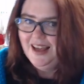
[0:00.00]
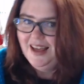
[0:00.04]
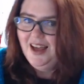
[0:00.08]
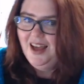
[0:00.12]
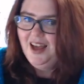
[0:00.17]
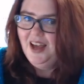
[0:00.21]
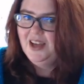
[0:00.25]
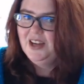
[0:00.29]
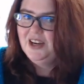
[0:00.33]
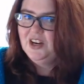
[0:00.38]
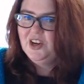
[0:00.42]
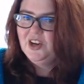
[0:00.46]

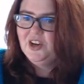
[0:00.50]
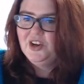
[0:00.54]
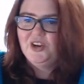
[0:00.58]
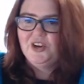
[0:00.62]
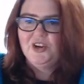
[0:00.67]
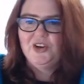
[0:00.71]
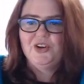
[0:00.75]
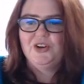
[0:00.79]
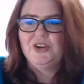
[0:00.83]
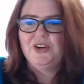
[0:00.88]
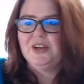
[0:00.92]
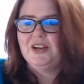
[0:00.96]

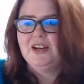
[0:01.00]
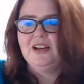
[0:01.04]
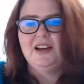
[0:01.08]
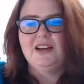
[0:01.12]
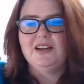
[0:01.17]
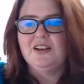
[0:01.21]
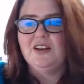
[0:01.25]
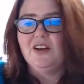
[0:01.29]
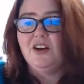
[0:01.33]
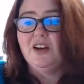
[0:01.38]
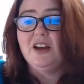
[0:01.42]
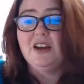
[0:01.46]
I
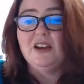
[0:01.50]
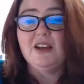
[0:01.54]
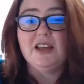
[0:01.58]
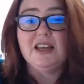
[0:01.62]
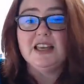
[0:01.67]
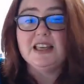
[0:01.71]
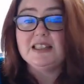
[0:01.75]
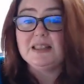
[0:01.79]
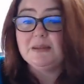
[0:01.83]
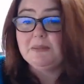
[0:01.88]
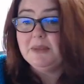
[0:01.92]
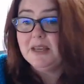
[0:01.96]
know.
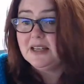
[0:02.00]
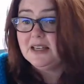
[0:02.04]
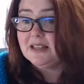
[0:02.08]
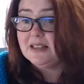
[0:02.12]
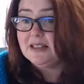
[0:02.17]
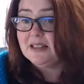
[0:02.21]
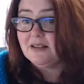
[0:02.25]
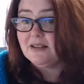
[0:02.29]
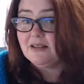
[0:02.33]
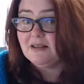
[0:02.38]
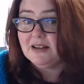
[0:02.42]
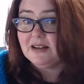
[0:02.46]
He's a
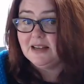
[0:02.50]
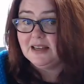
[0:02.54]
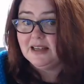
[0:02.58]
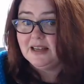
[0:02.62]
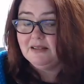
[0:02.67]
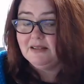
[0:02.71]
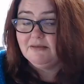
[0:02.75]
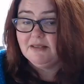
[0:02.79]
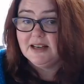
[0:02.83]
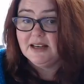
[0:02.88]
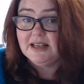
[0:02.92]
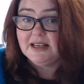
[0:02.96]
menace, guy.
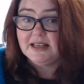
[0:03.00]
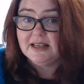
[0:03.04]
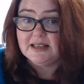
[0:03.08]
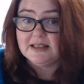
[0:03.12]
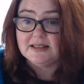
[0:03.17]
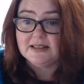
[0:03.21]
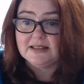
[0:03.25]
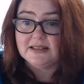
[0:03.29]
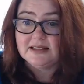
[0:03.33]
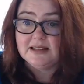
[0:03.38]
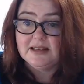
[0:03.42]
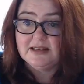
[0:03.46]
He really
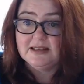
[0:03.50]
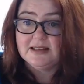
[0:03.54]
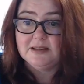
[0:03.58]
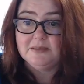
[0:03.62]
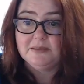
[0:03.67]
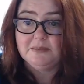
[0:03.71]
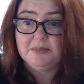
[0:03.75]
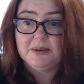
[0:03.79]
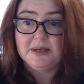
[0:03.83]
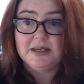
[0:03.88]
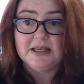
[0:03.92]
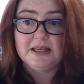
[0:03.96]
is. He's a
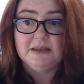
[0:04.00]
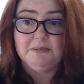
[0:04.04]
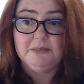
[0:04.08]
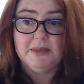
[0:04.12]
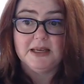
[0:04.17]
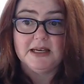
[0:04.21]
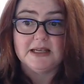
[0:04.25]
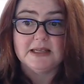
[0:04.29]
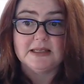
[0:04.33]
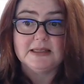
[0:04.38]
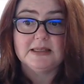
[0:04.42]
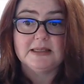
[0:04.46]
complete
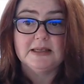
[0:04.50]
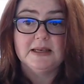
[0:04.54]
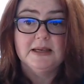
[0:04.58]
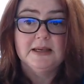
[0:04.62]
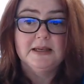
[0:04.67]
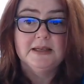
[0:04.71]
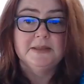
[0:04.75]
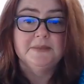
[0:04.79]
menace.